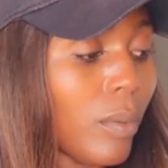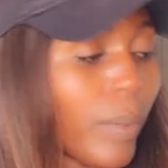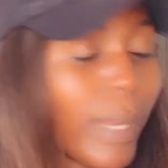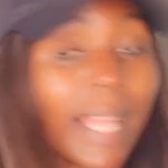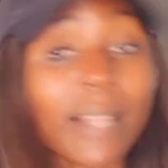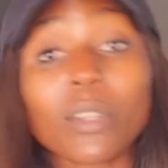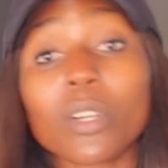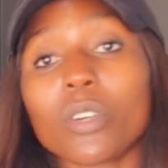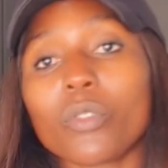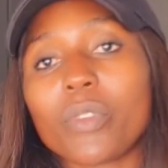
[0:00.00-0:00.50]
We
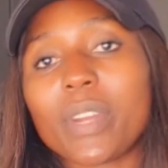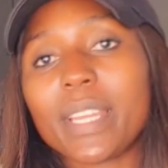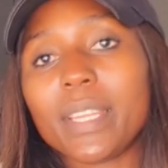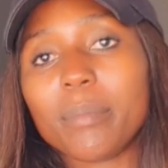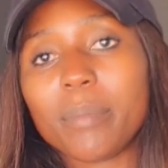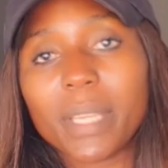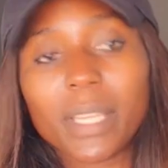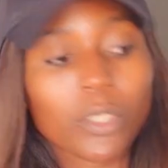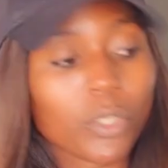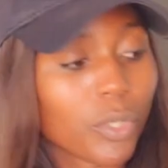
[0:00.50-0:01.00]
are not
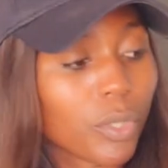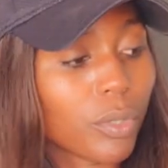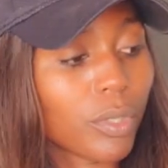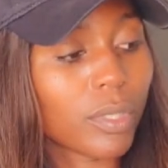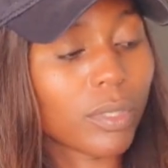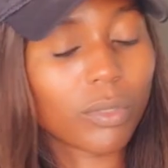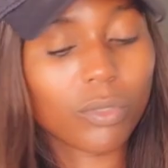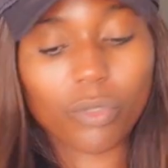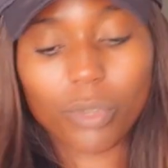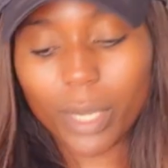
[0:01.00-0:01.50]
really big
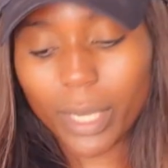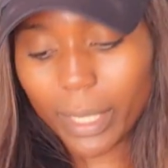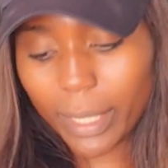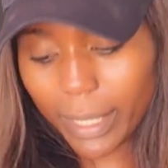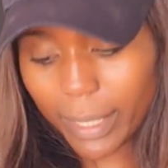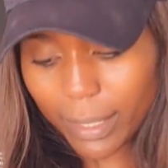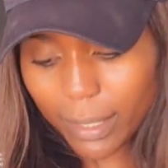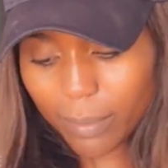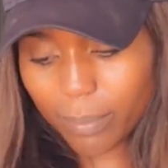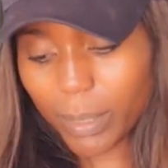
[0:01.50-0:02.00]
juice
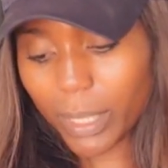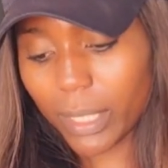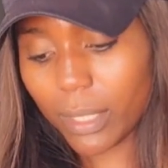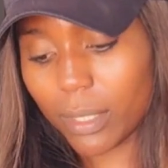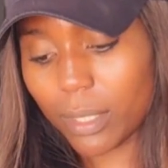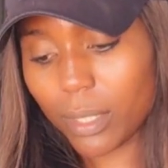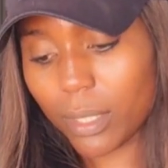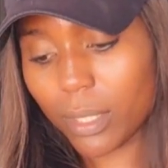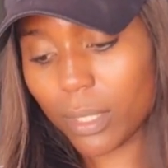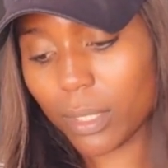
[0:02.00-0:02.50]
drinkers,
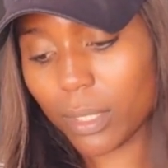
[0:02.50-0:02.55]
but